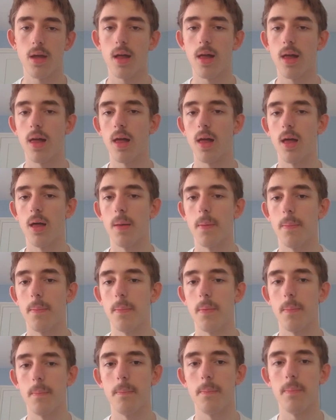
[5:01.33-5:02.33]

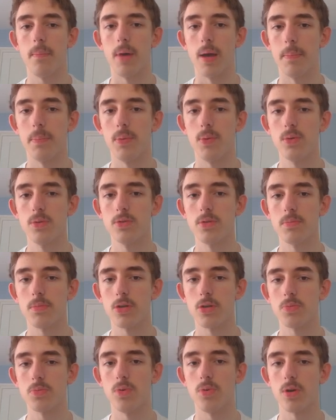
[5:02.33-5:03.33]
My pawns are
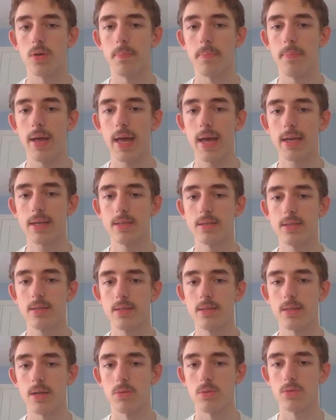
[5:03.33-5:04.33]
much more compact.
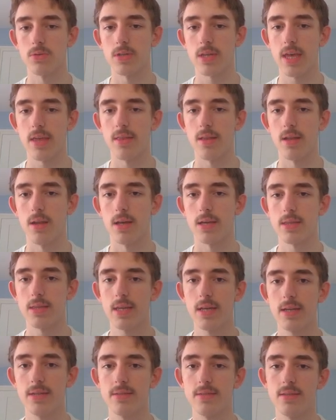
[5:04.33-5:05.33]
They're all together like
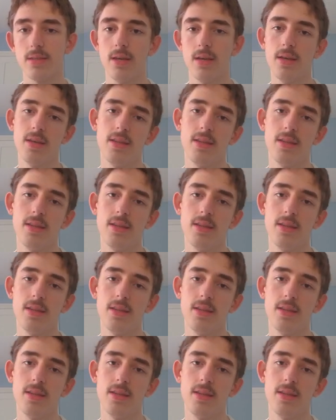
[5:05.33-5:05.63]
this.